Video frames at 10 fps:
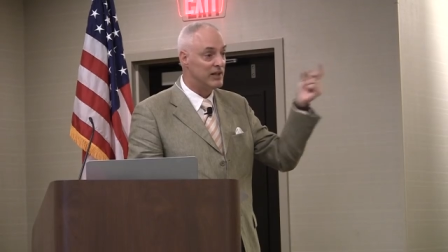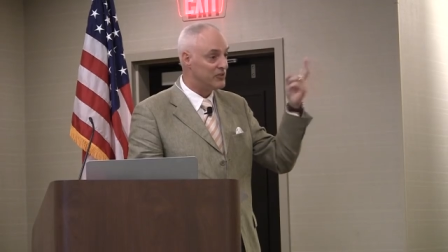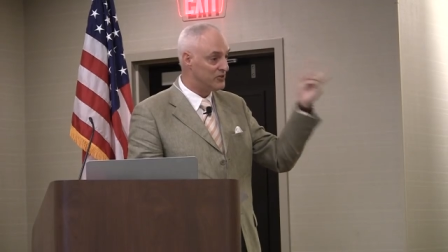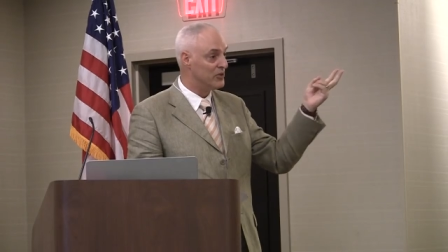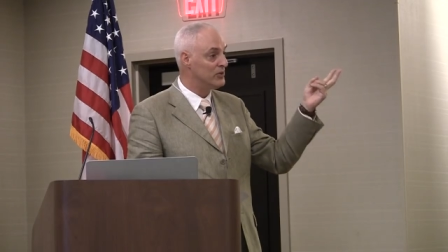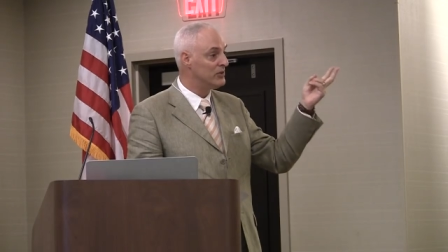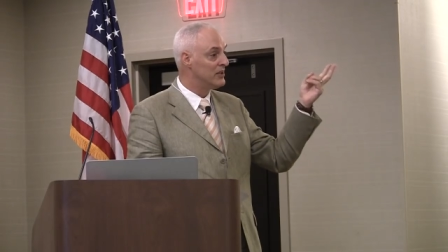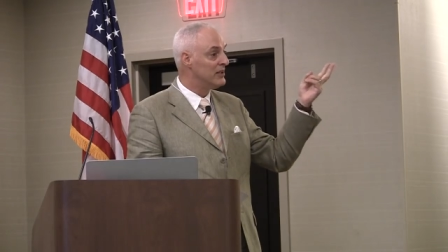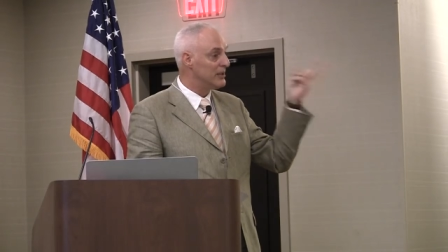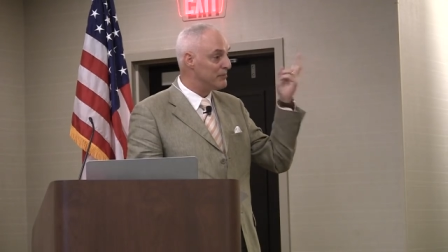And two,
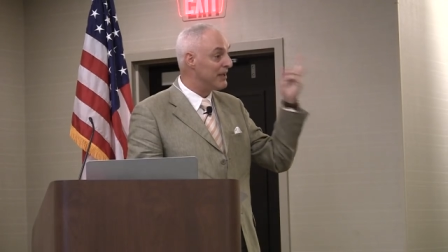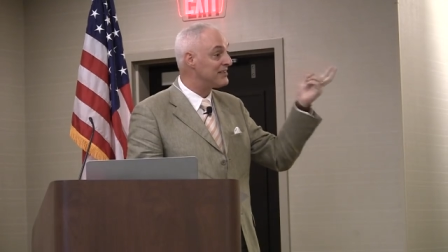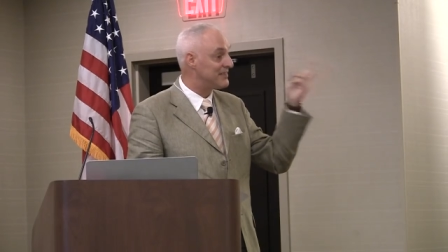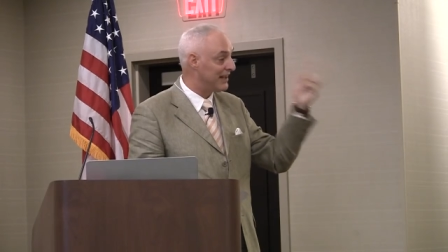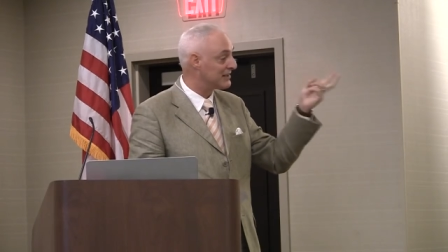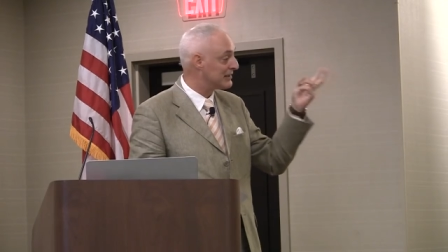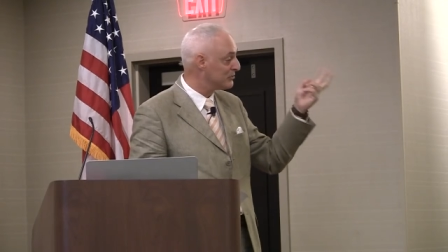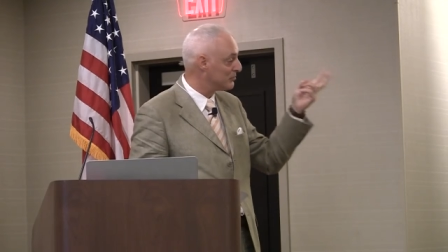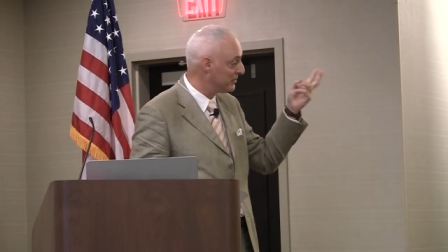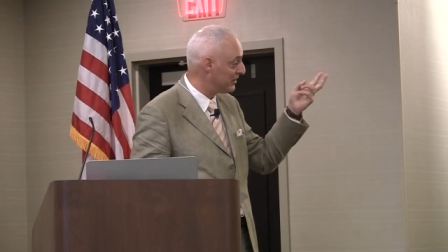it makes
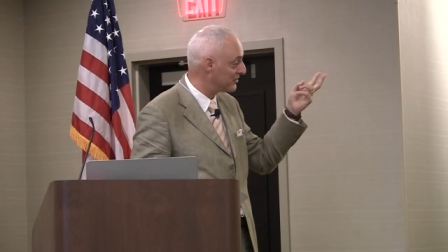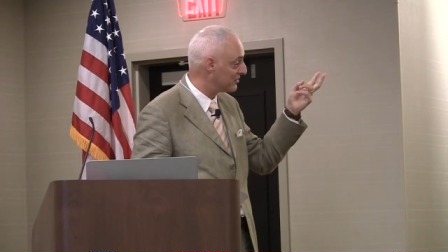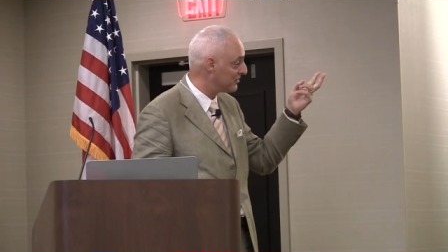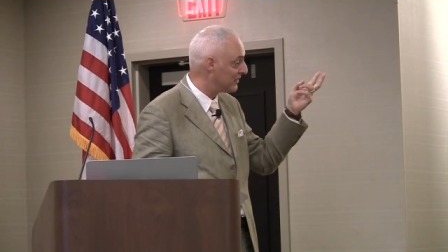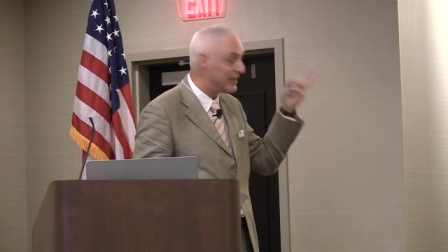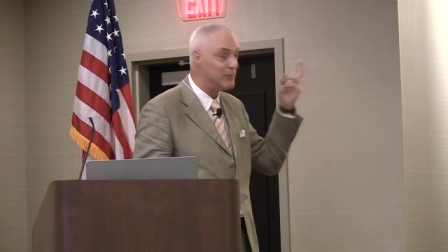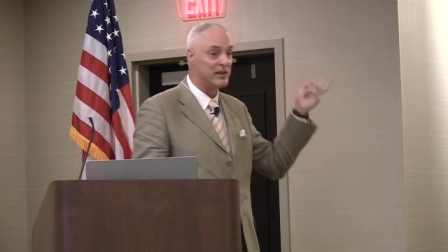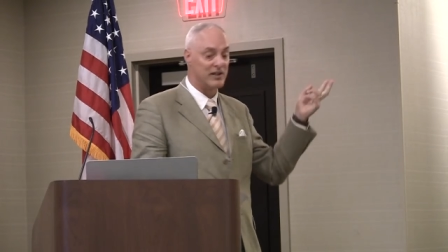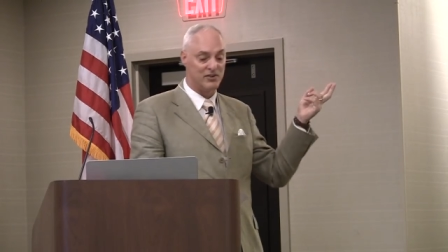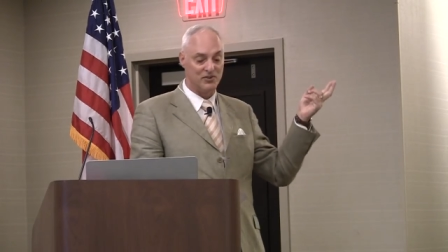testable predictions.
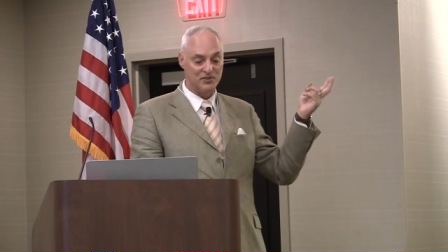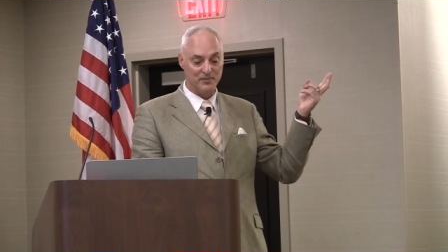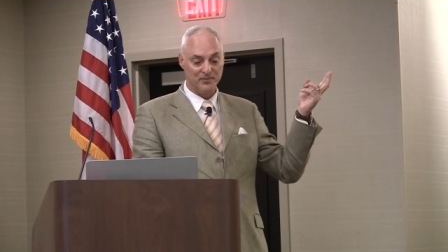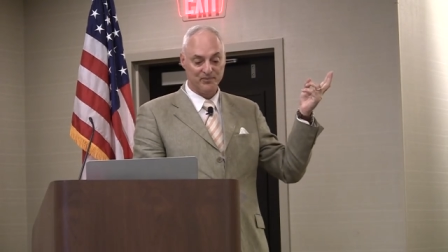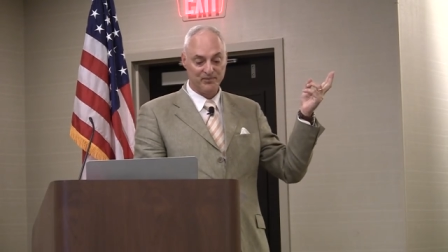Anybody could use it.